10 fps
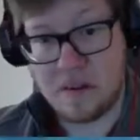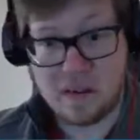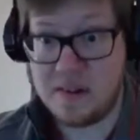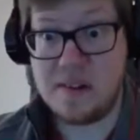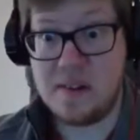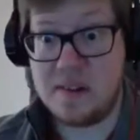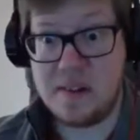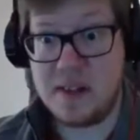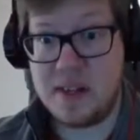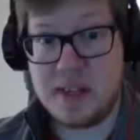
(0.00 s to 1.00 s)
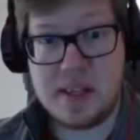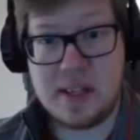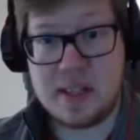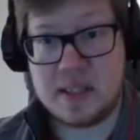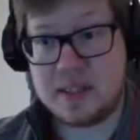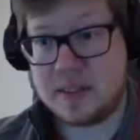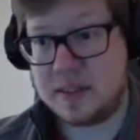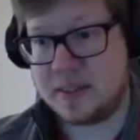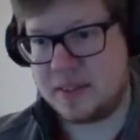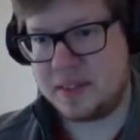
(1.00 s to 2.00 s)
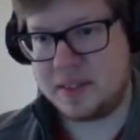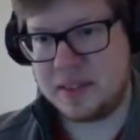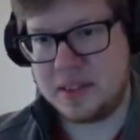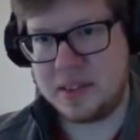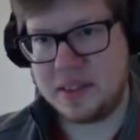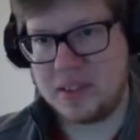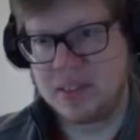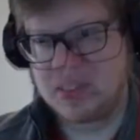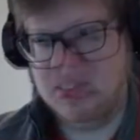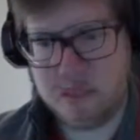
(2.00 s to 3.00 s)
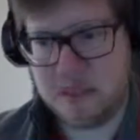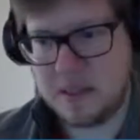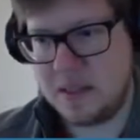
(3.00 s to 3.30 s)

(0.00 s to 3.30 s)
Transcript: (silence)